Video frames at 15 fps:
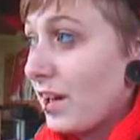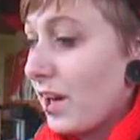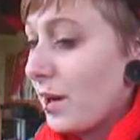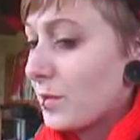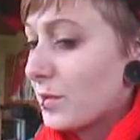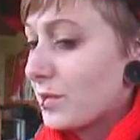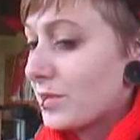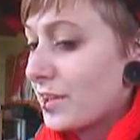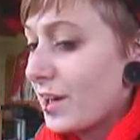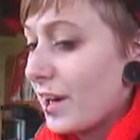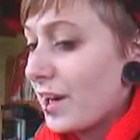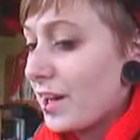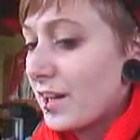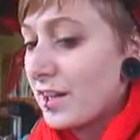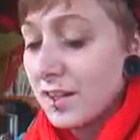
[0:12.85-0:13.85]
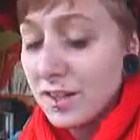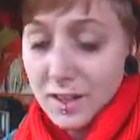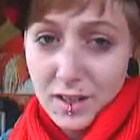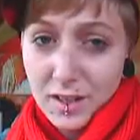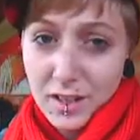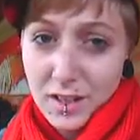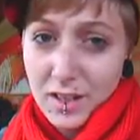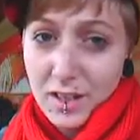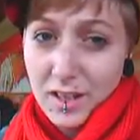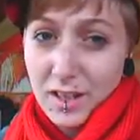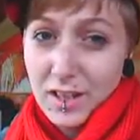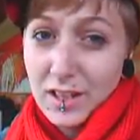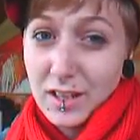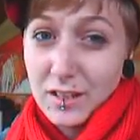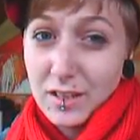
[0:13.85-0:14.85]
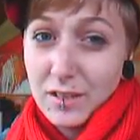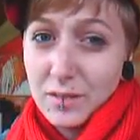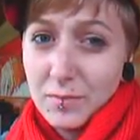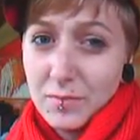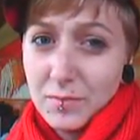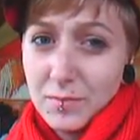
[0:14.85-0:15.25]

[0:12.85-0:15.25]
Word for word: outside in